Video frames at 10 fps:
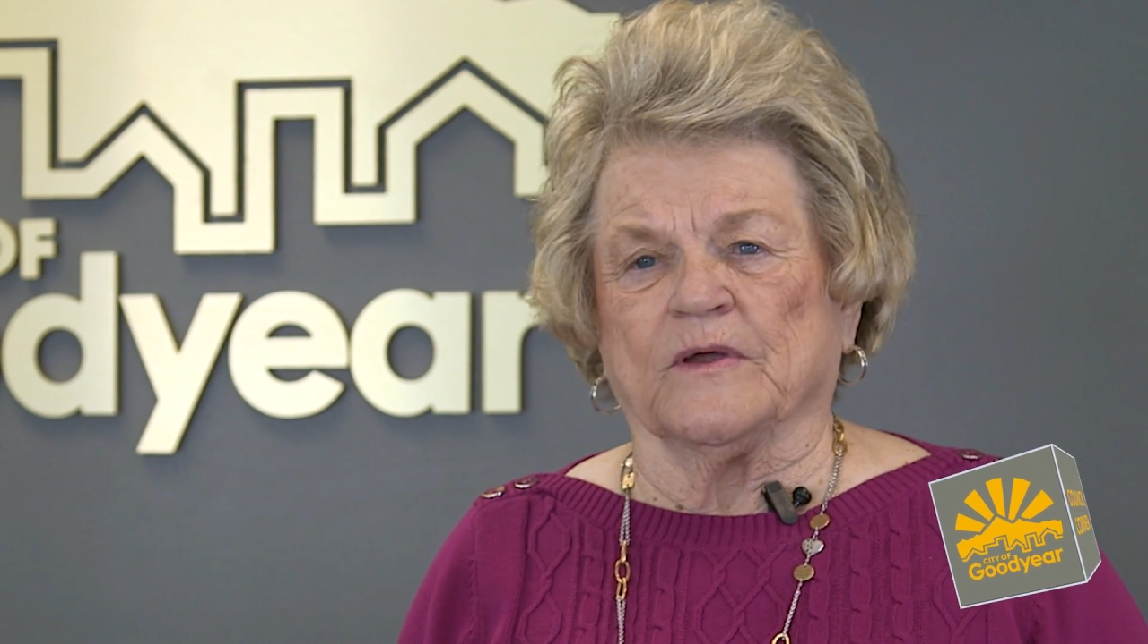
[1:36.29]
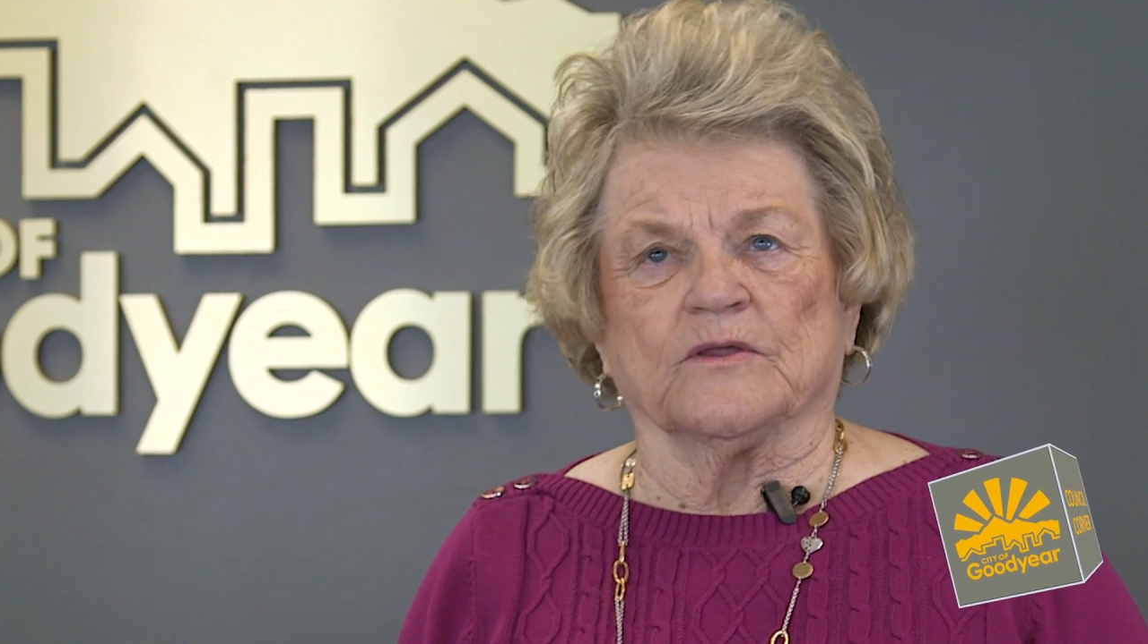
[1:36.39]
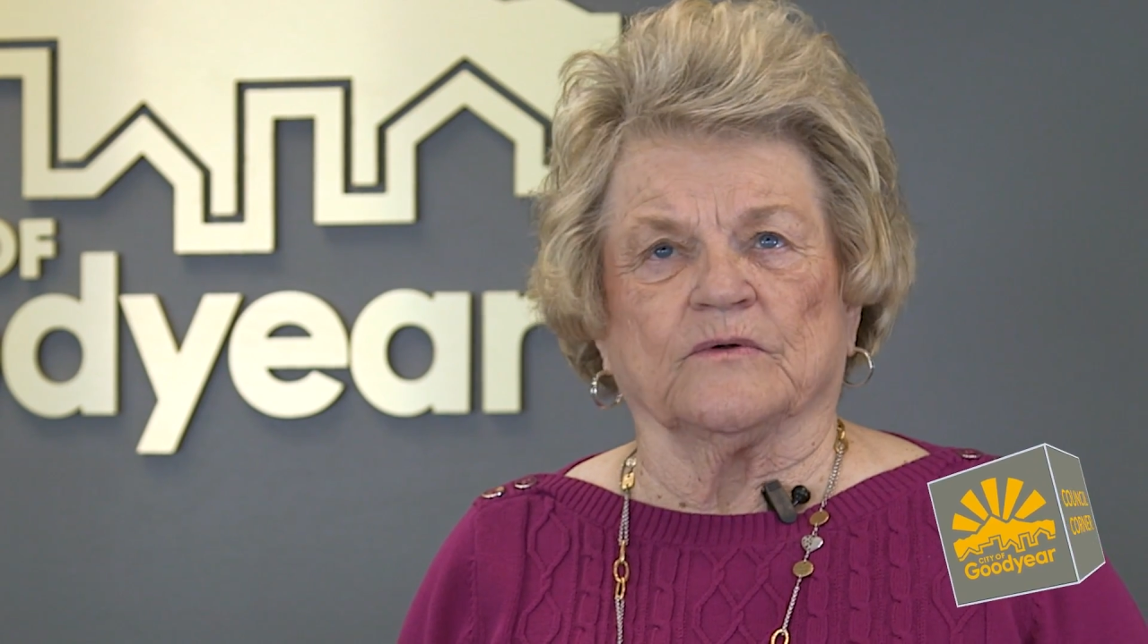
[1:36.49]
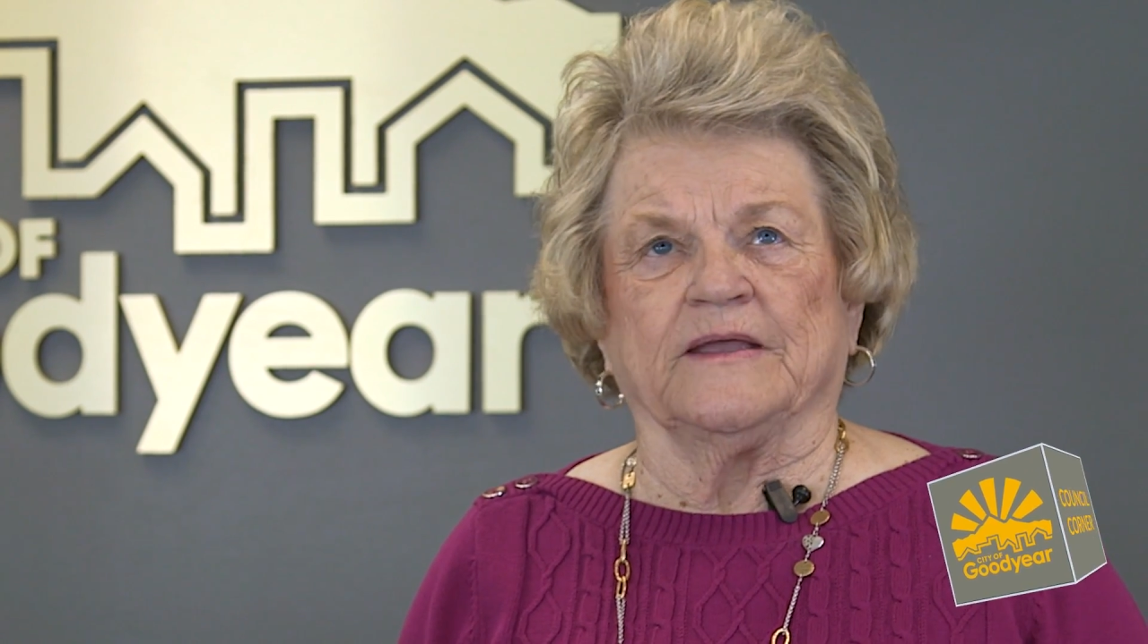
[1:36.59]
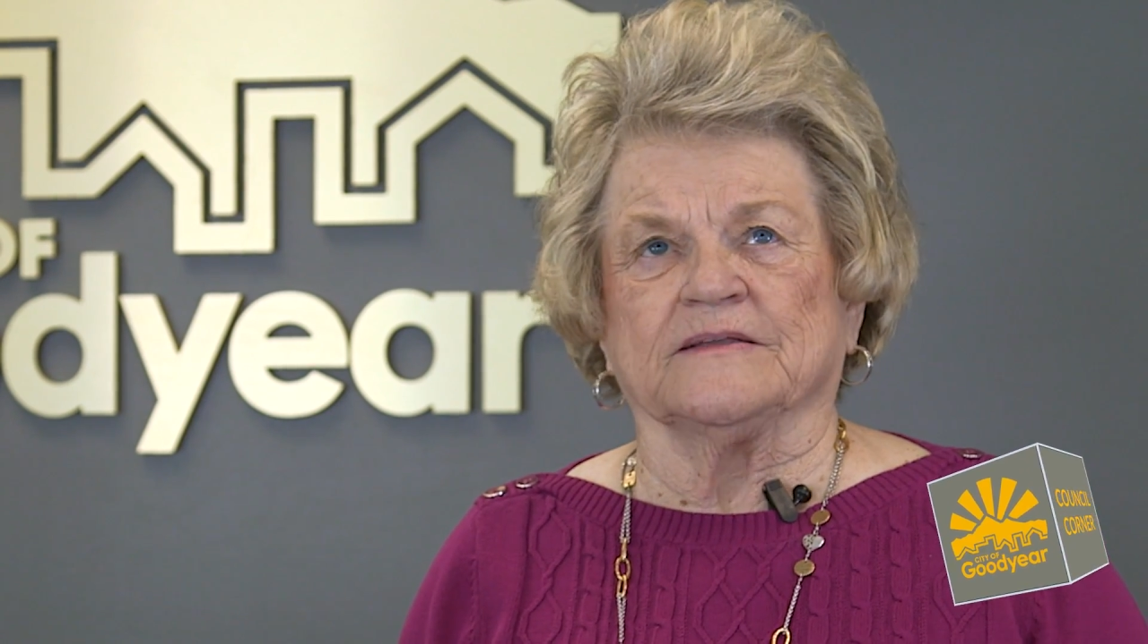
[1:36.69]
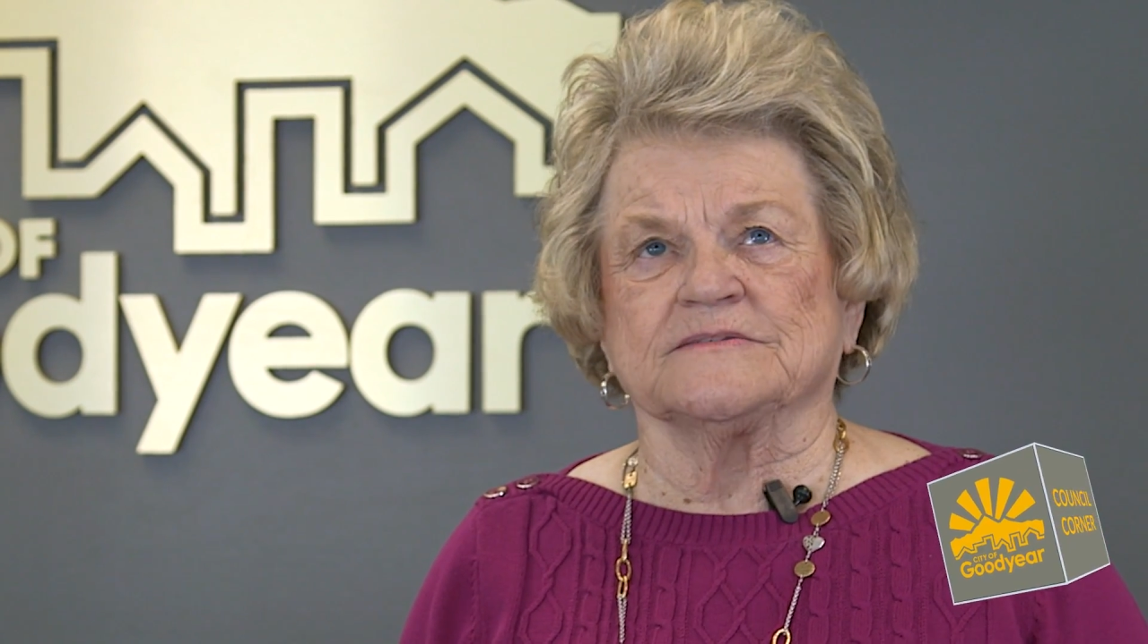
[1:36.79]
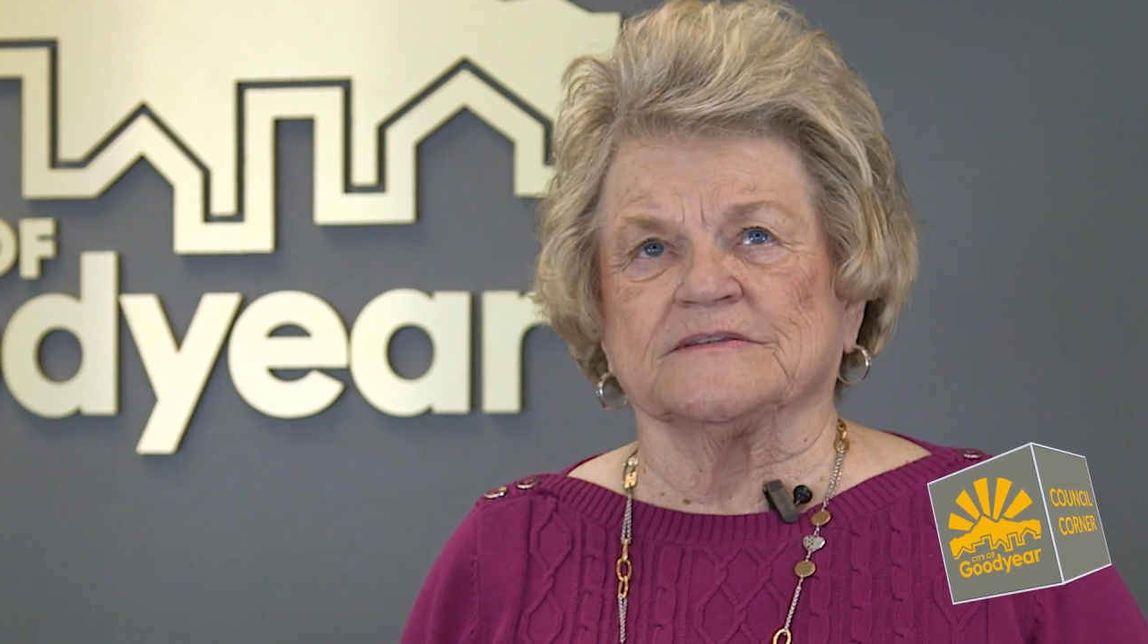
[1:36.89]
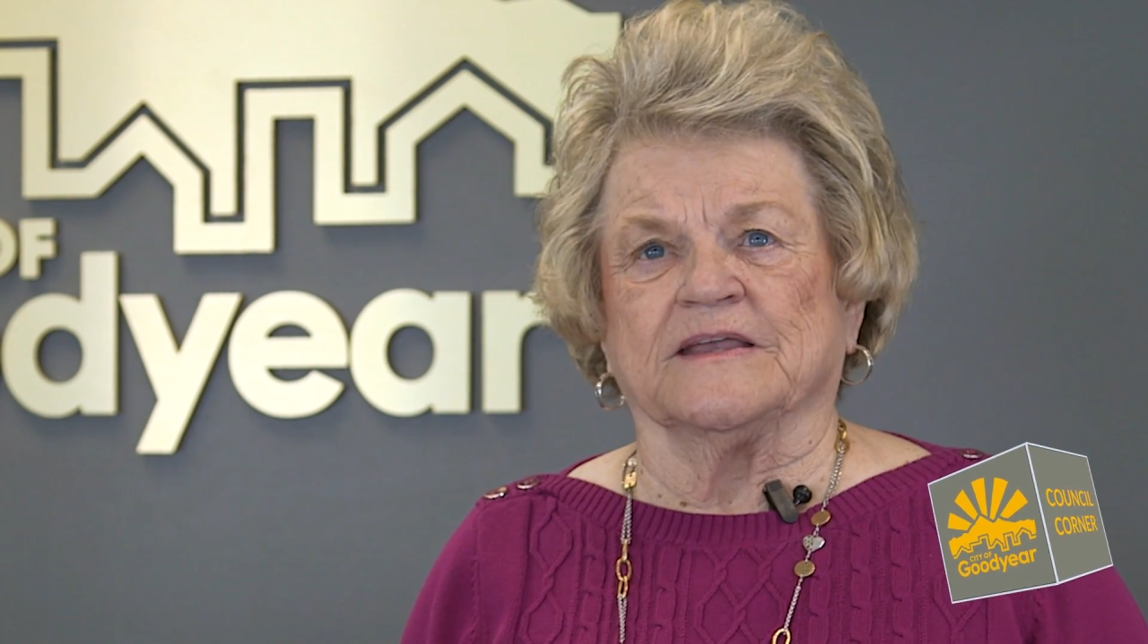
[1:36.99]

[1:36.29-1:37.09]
whether it's